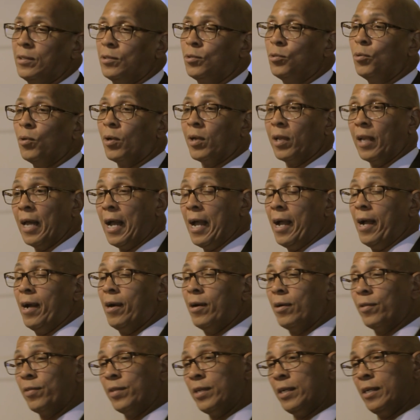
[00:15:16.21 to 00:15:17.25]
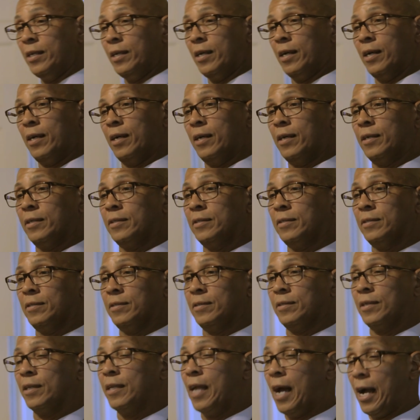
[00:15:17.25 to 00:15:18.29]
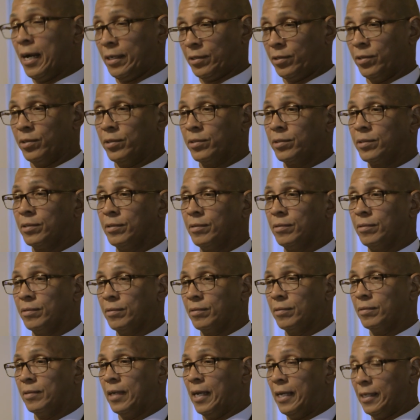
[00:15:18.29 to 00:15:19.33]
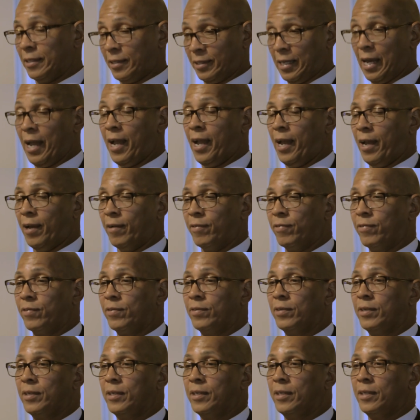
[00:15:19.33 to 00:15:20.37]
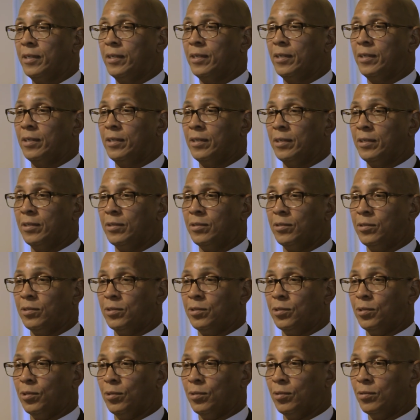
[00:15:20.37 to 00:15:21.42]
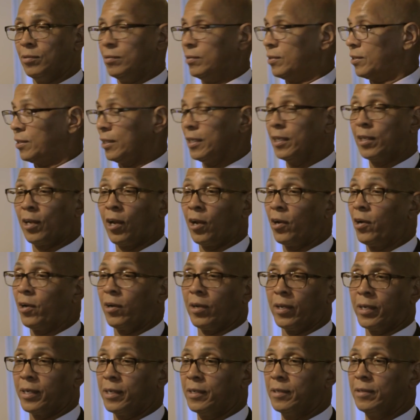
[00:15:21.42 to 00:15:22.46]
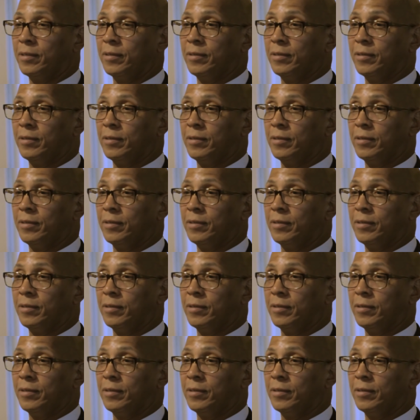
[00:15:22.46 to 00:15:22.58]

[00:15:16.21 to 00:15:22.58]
to allow the doctors and staff to see clearly.